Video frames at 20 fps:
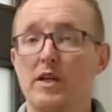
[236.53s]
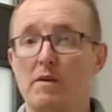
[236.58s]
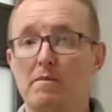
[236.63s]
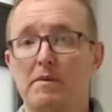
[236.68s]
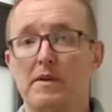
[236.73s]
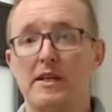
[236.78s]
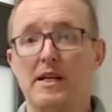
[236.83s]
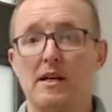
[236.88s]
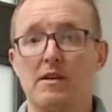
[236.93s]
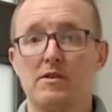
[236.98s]
up
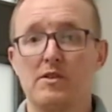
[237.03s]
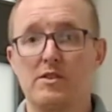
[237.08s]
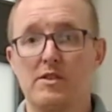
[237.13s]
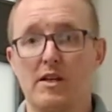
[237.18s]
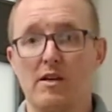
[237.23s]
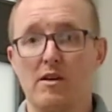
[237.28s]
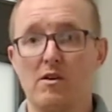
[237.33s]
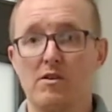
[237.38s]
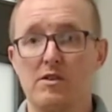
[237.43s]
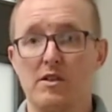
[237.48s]
and down
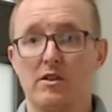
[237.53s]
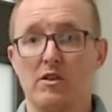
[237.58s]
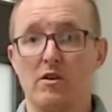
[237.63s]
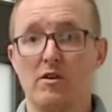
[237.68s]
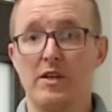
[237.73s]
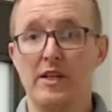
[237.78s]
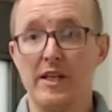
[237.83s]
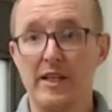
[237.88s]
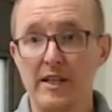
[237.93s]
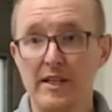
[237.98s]
stairs and their
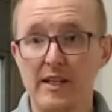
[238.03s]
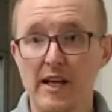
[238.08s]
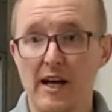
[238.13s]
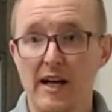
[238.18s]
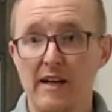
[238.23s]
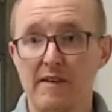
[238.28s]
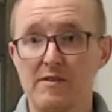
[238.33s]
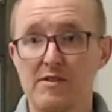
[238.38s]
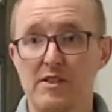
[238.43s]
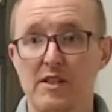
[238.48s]
knee
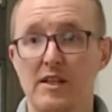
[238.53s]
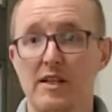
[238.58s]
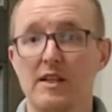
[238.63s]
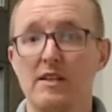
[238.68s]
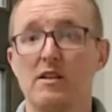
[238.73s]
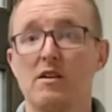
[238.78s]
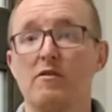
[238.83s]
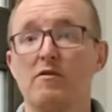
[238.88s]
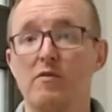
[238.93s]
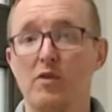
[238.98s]
dives in,
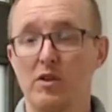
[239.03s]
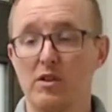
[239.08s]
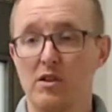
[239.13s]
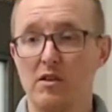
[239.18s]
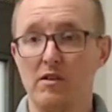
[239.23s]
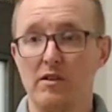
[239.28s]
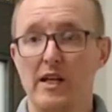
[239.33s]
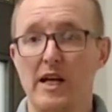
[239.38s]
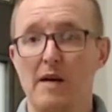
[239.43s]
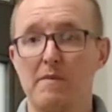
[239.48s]
their foot
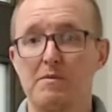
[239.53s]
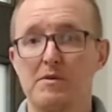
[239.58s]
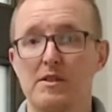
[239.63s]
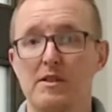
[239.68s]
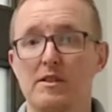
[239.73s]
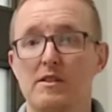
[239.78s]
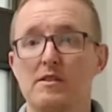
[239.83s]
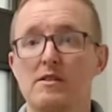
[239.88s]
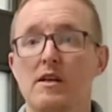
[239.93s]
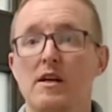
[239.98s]

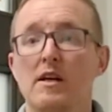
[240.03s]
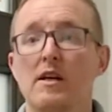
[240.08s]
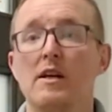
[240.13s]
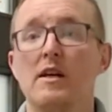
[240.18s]
collapses,